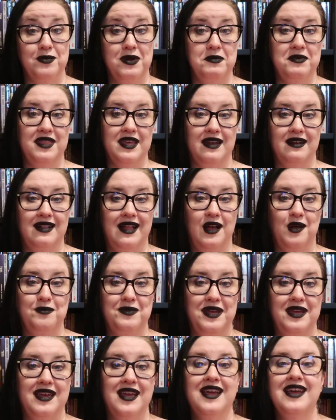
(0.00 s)
Maybe that'll help
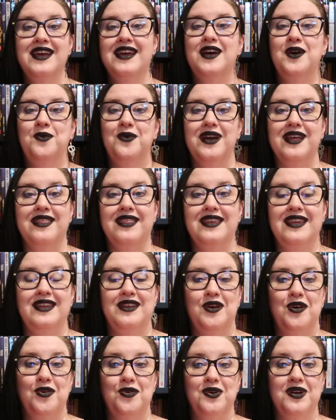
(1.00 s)
me with,
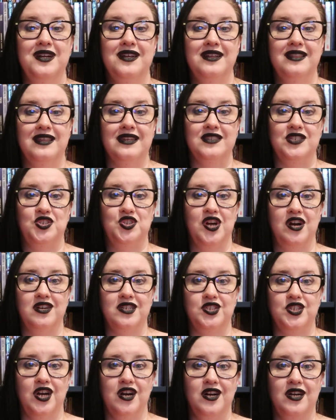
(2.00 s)
you know, this
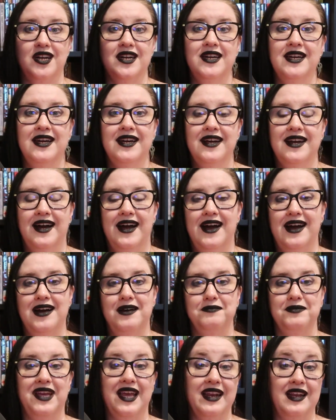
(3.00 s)
chunk chunk
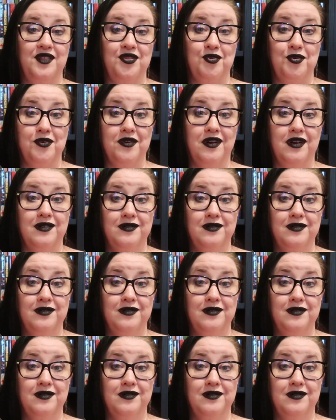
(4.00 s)
um, getting through it